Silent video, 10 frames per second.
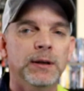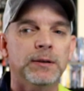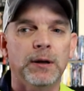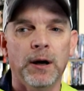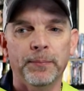
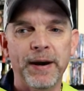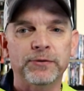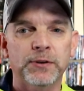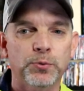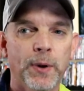it. Um,
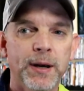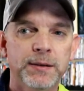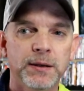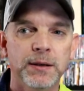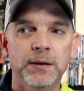Patrick
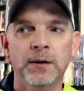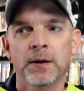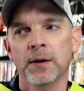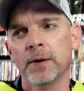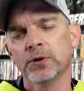Swayze,
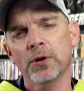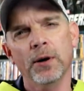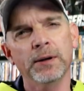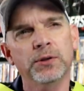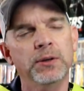
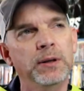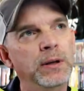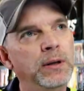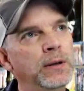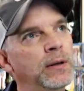Charlie
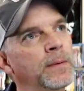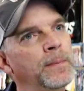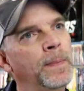Sheen.